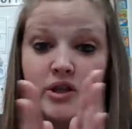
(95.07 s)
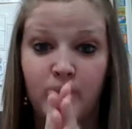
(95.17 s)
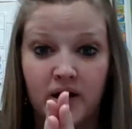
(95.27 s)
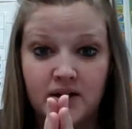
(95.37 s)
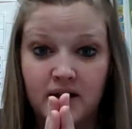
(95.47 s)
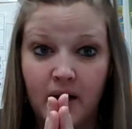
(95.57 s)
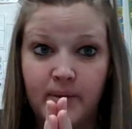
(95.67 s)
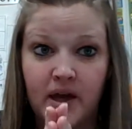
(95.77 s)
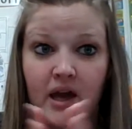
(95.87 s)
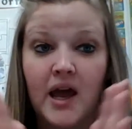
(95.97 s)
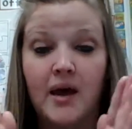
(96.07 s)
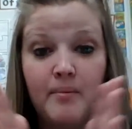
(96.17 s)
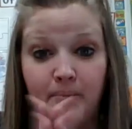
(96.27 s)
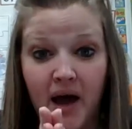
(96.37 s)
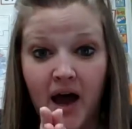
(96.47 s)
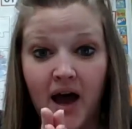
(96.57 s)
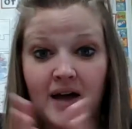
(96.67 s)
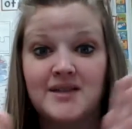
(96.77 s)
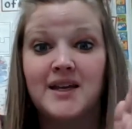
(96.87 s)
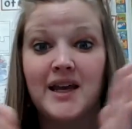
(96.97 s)
Let's practice clapping it.
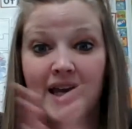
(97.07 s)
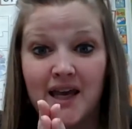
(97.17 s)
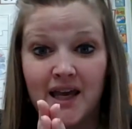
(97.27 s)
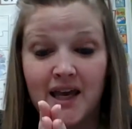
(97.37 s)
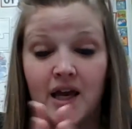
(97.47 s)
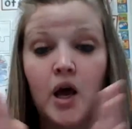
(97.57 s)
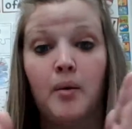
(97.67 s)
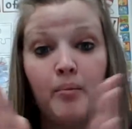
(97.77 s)
Basketball.